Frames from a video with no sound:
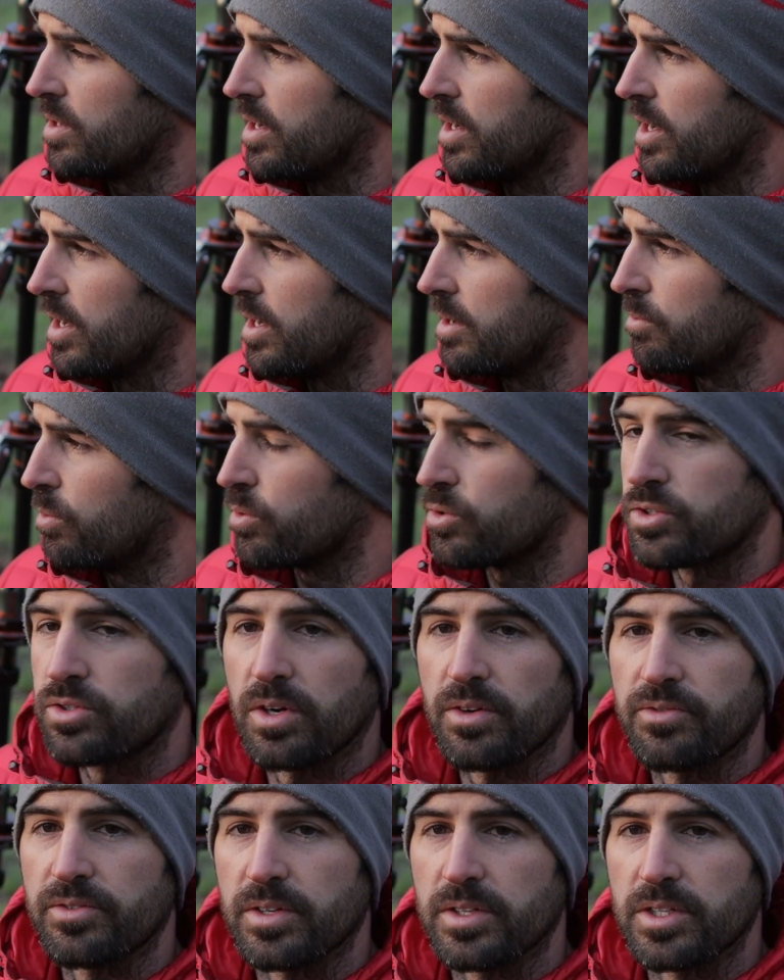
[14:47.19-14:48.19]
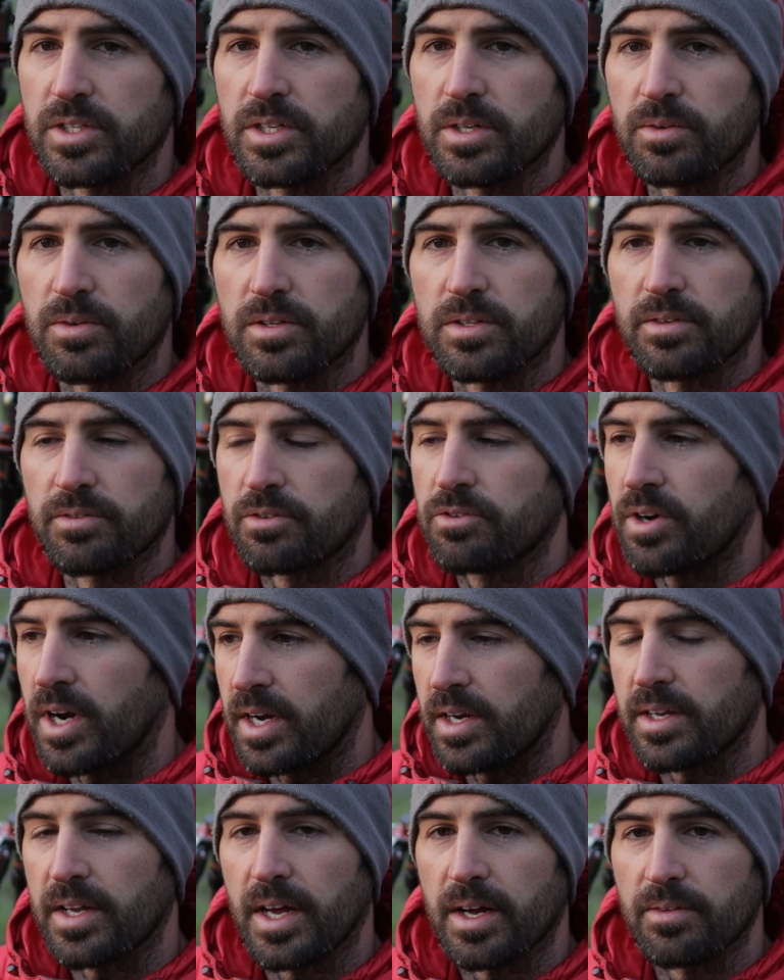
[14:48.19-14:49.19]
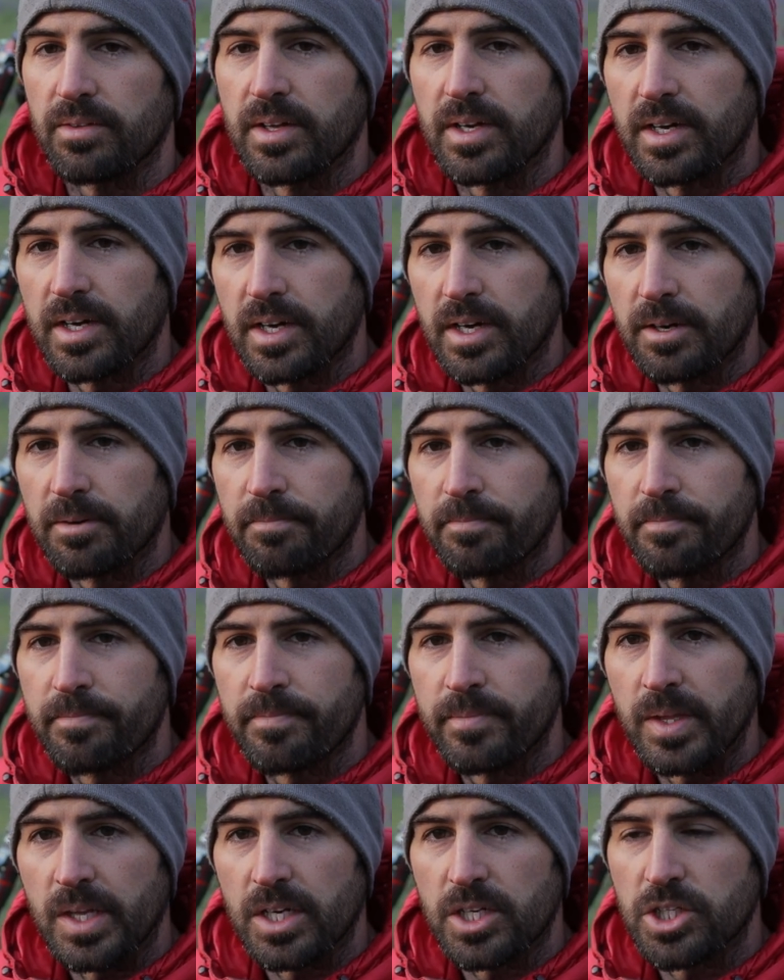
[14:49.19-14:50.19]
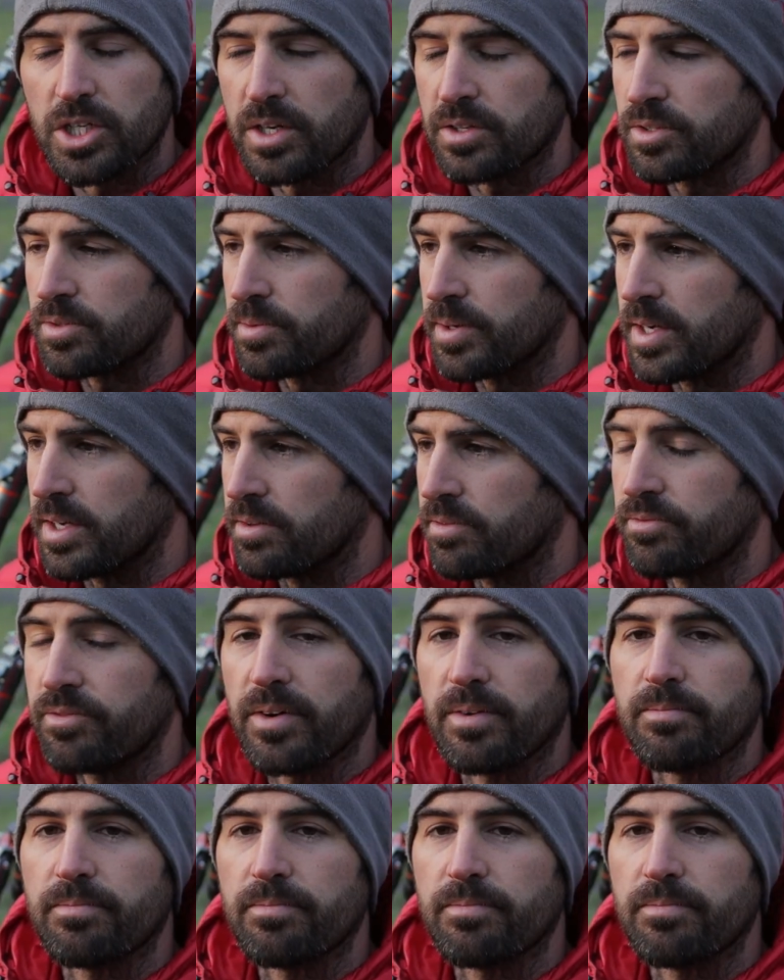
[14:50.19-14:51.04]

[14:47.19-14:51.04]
more softer to you, because I've cranked down the shutter speed.